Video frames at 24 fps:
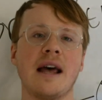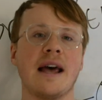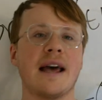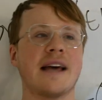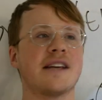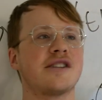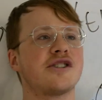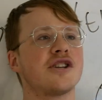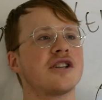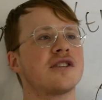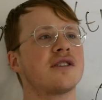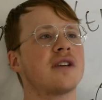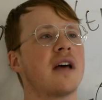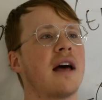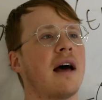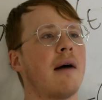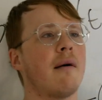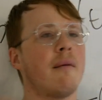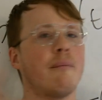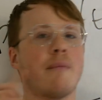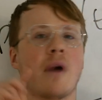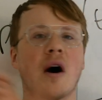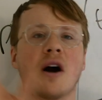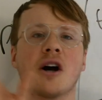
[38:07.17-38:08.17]
It's just
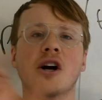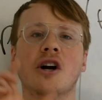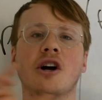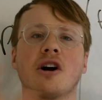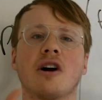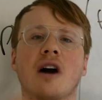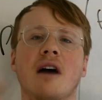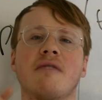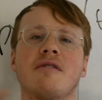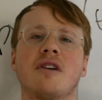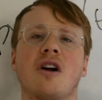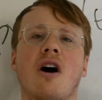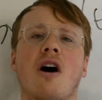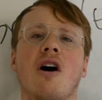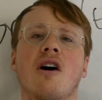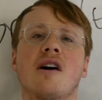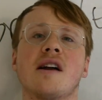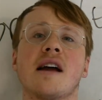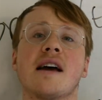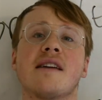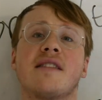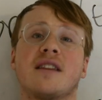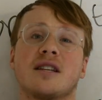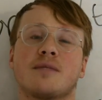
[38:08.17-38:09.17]
a marker of an
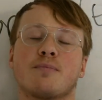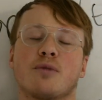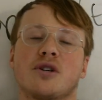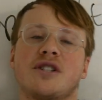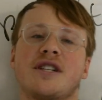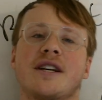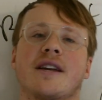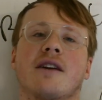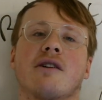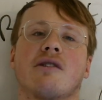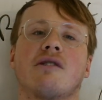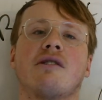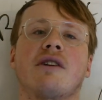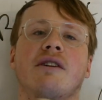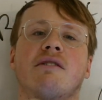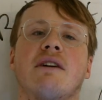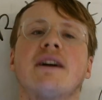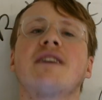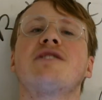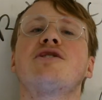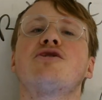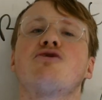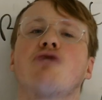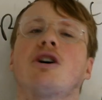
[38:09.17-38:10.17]
RNA that's particularly
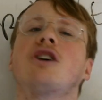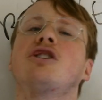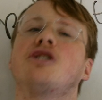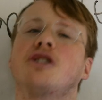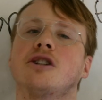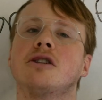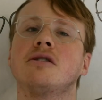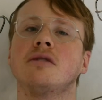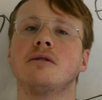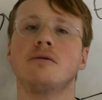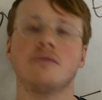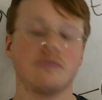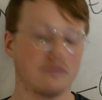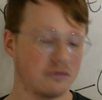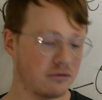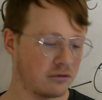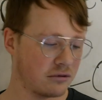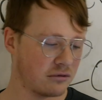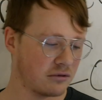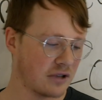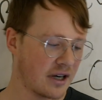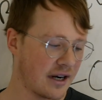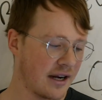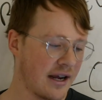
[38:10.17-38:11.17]
structured,
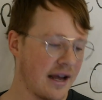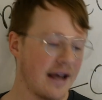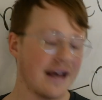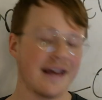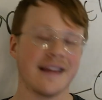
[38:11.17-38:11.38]
right?